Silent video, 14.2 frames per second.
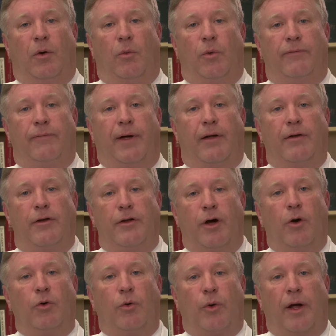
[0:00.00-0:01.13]
we found
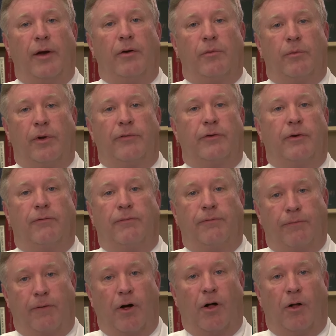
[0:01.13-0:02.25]
no greater risk of
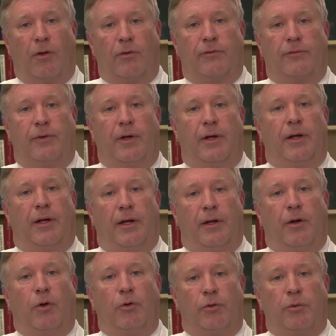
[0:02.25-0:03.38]
falls in
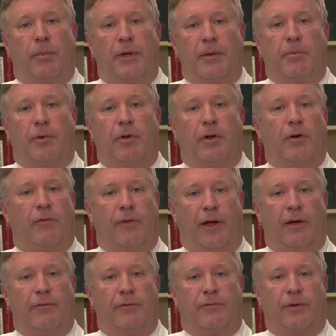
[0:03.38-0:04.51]
older people over the
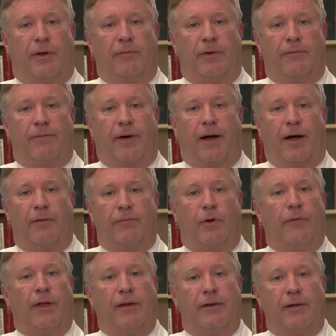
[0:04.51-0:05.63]
age of 75
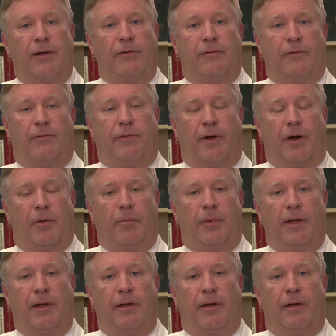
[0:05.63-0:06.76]
on the intensive
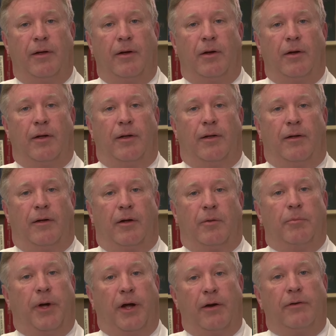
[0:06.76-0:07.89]
therapy
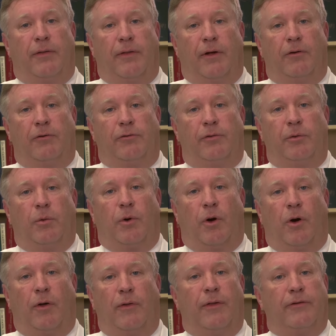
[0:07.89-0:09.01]
compared to those who were
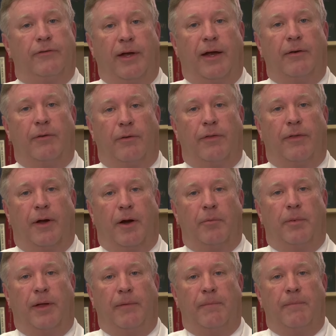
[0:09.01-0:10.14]
on the standard
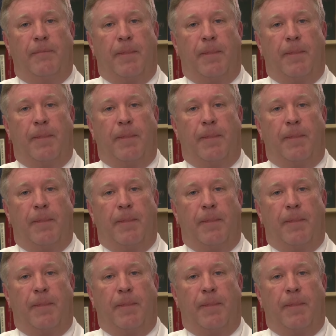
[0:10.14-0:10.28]
therapy.